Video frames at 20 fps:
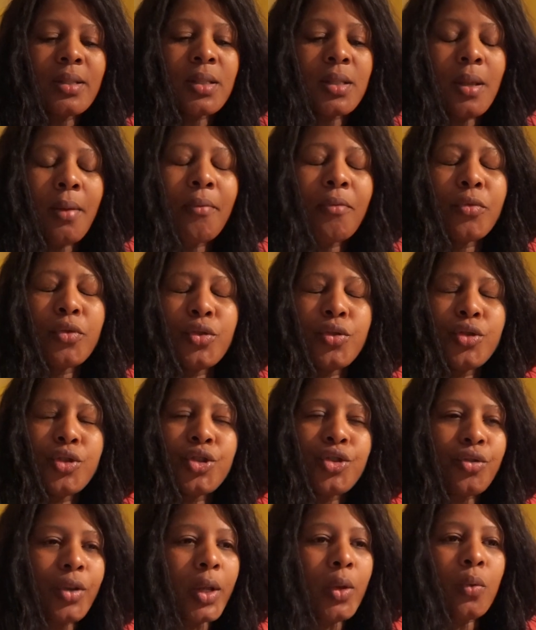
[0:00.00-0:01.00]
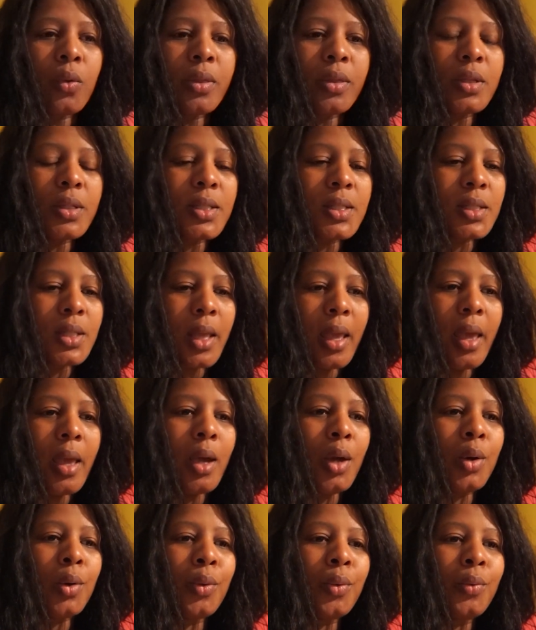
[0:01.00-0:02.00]
stepped straight on the
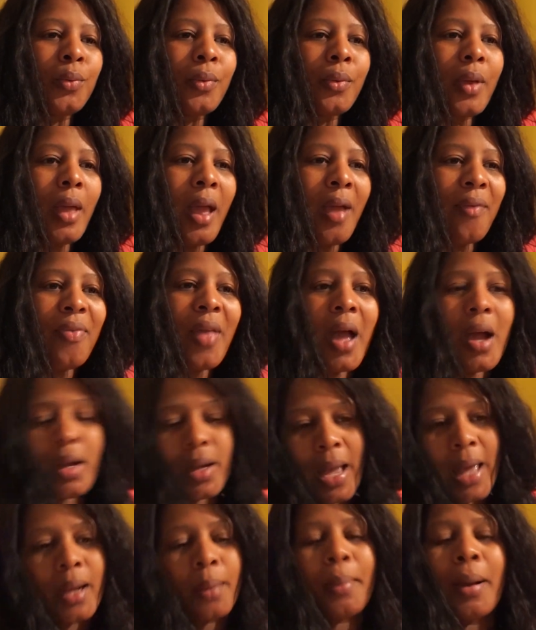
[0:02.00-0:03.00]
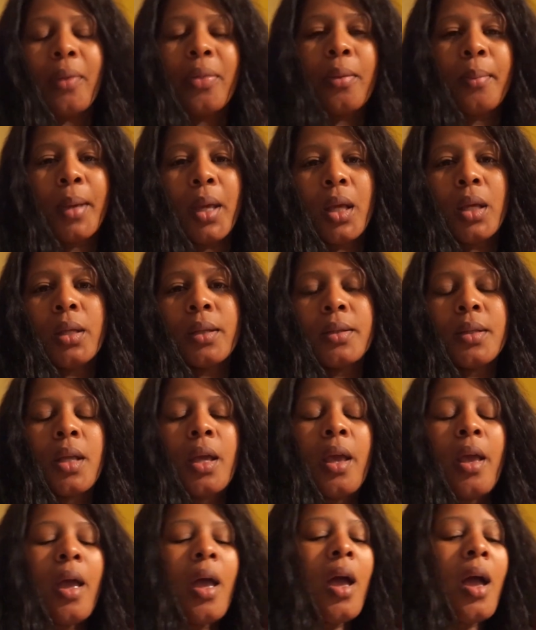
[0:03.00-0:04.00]
scale after I got up out the bed
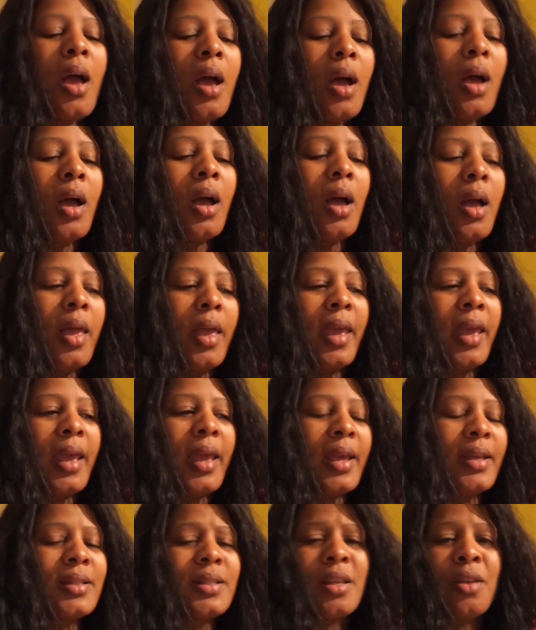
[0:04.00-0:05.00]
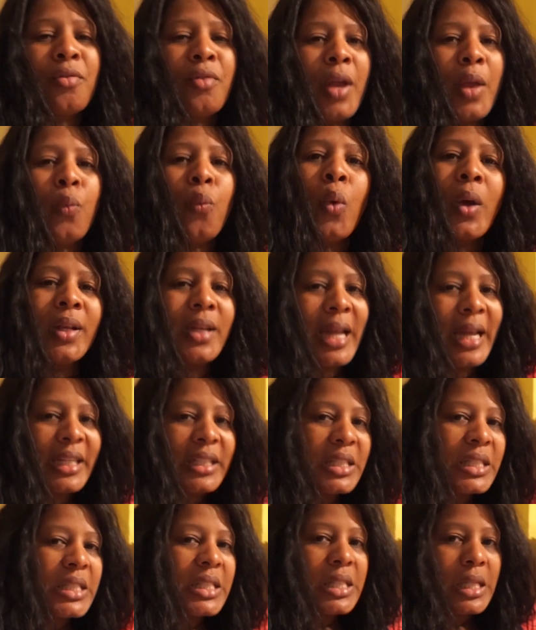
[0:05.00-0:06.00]
and it read
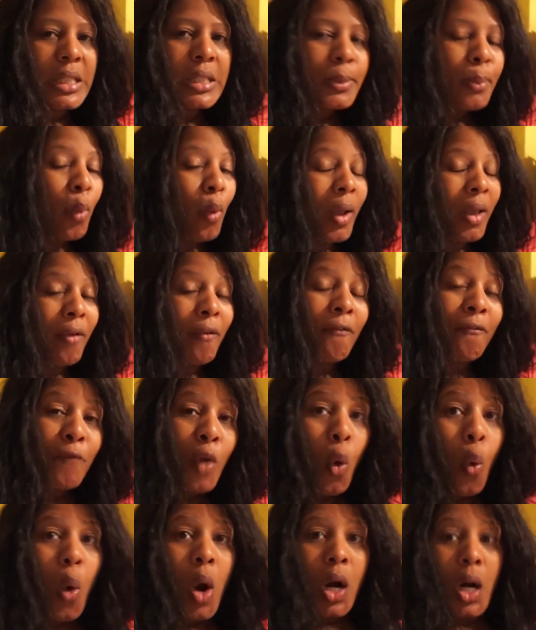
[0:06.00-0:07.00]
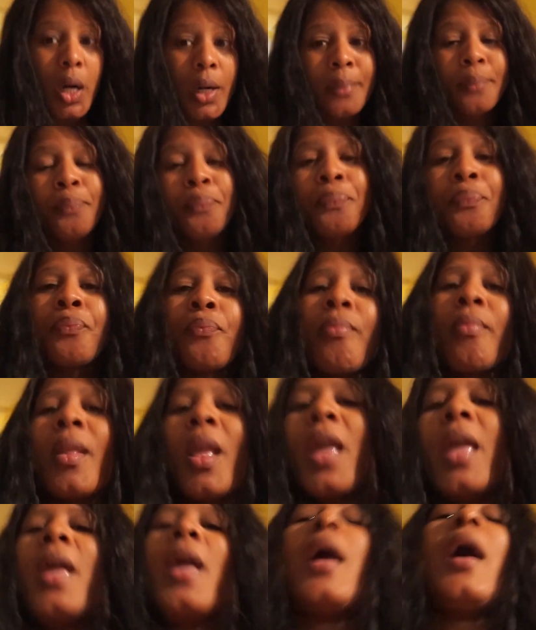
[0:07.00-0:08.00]

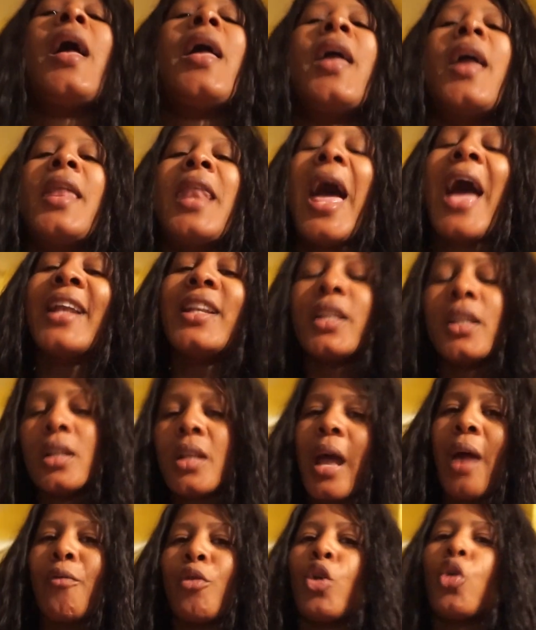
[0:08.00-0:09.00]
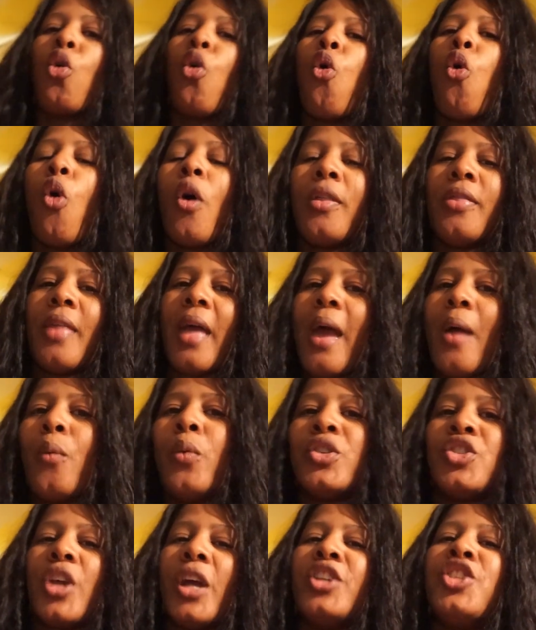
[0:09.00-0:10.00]
196.4 and I did not record that
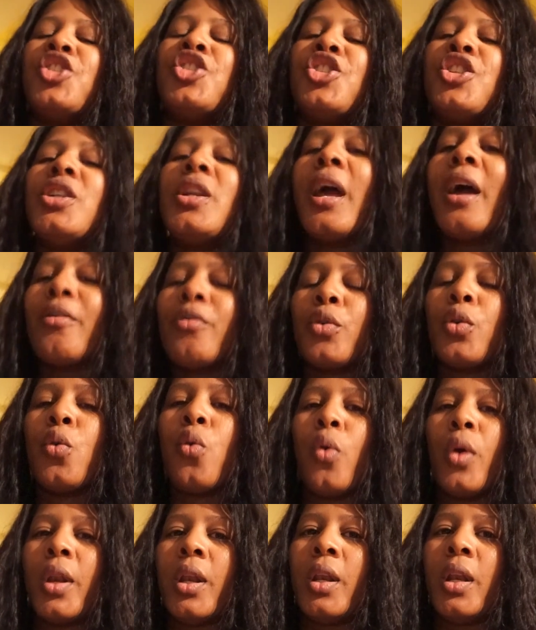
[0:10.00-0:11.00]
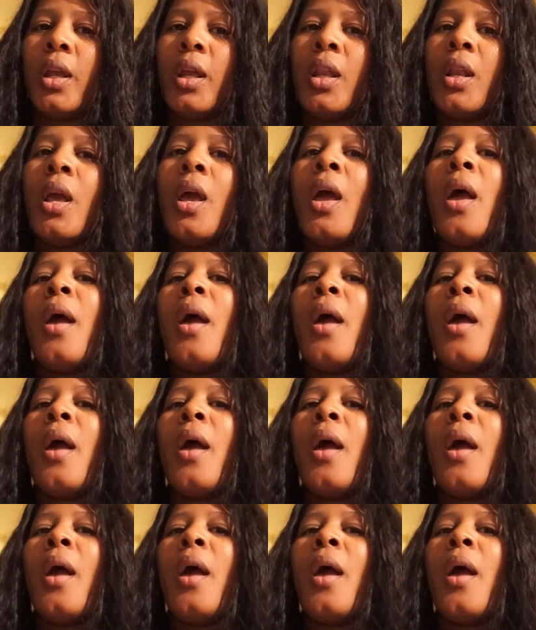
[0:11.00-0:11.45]
which I should have recorded it